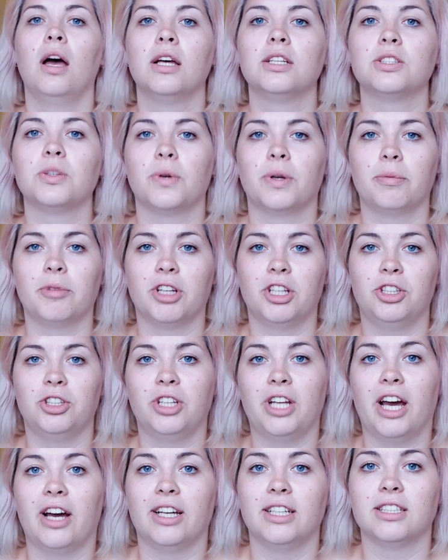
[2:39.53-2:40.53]
So what I'm going to do
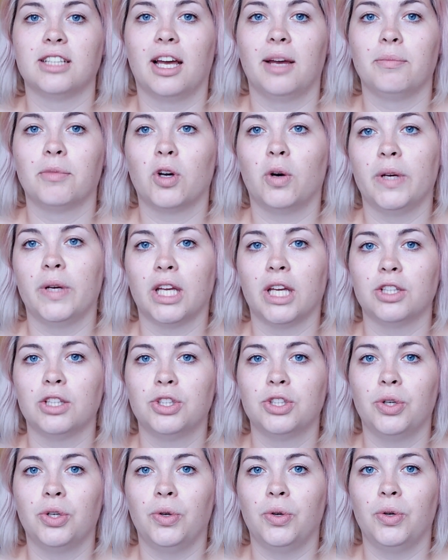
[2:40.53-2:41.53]
now is I'm going
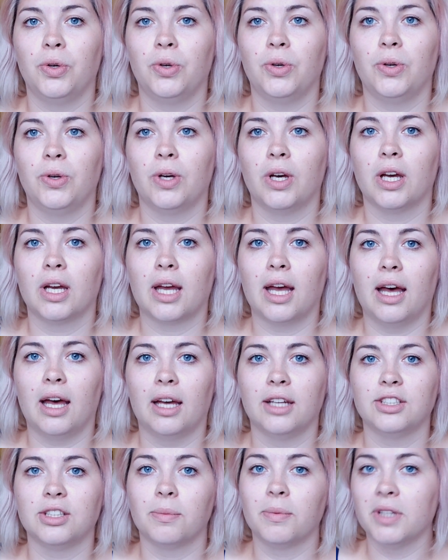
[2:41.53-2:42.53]
to
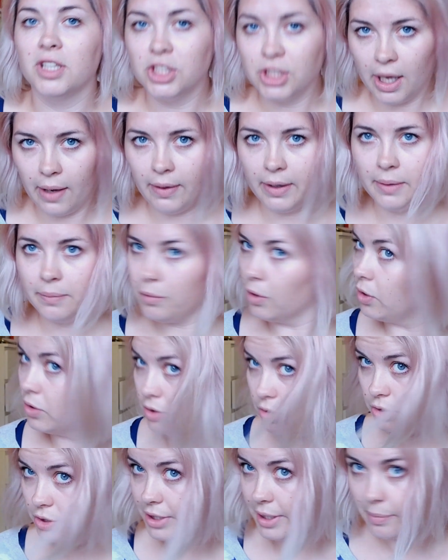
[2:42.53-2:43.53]
jump in the shower. I'm going
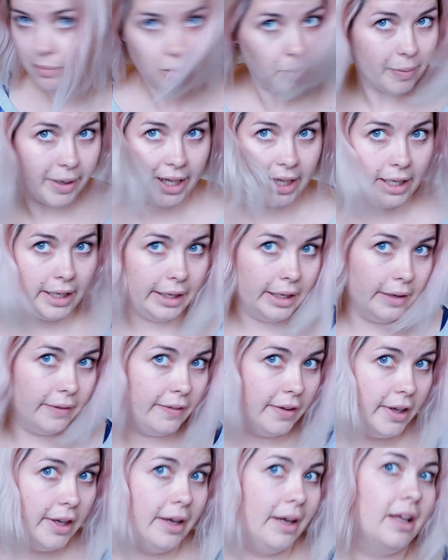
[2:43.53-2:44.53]
to shampoo my hair.
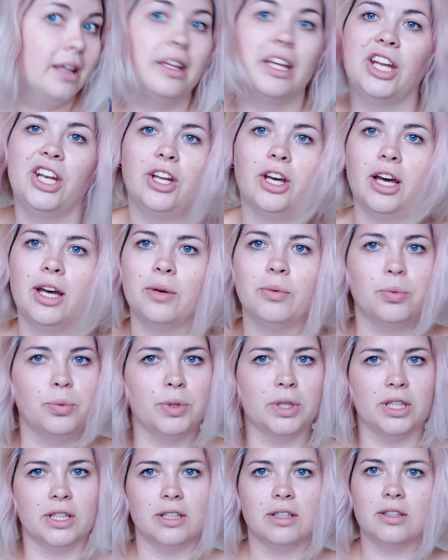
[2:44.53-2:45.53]
Then I
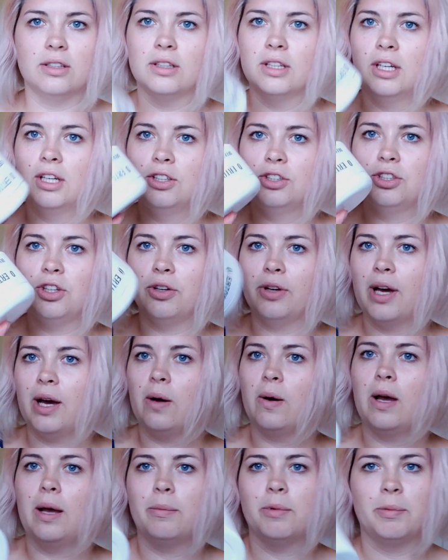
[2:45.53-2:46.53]
will show you
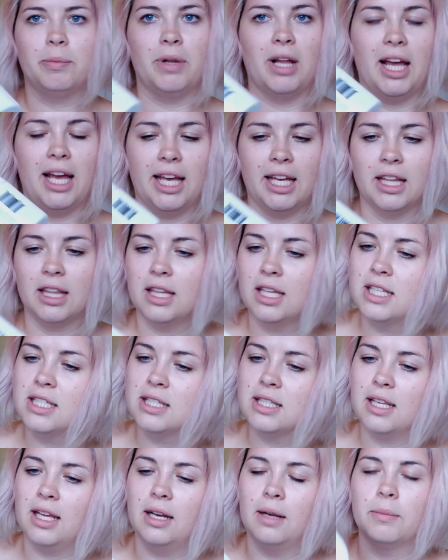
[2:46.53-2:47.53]
how I'm applying
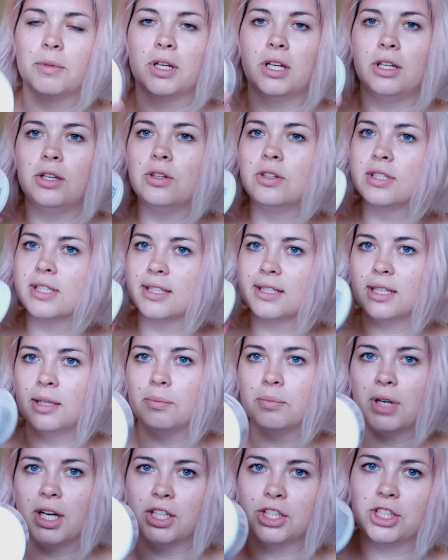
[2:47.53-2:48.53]
this, and I'm going to use a
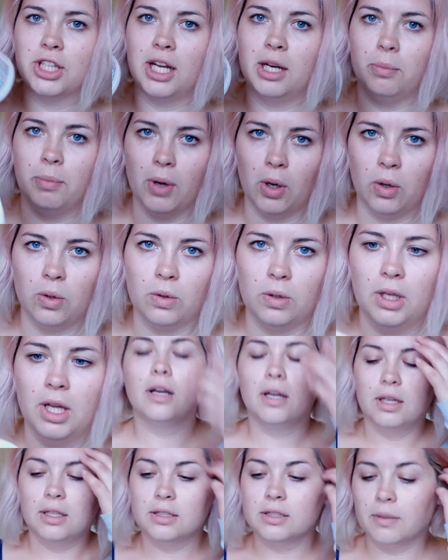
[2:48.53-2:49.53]
tint brush and a bowl.
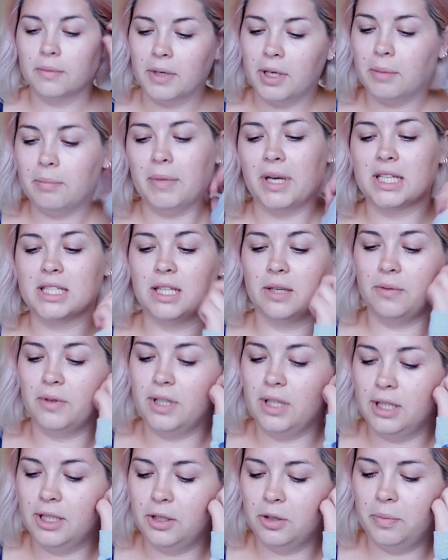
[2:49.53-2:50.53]
So I'm going to mix it with a
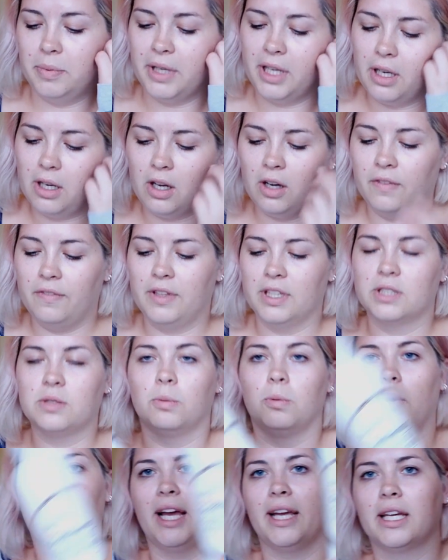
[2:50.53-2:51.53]
little bit of this
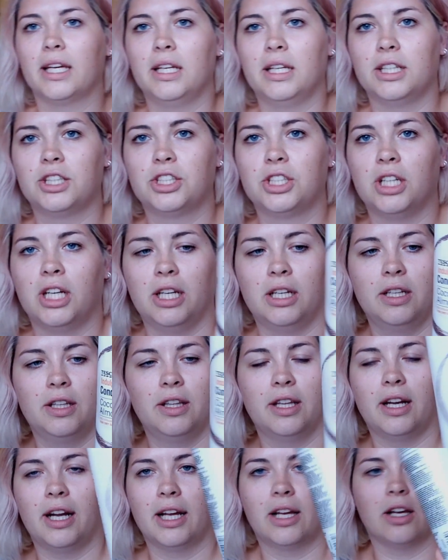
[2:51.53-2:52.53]
white conditioner that I